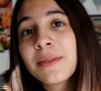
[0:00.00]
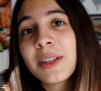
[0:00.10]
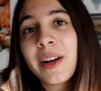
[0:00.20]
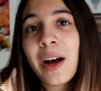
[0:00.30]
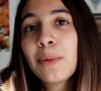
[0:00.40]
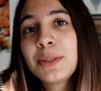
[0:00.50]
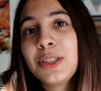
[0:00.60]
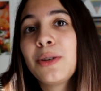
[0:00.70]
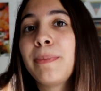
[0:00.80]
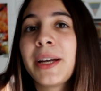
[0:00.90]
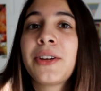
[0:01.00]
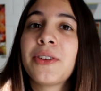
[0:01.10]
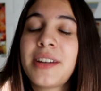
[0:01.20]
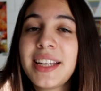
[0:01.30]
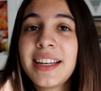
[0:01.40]
video helped you pick
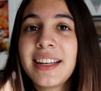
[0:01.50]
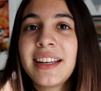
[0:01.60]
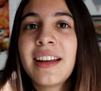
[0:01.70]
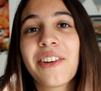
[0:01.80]
your EE.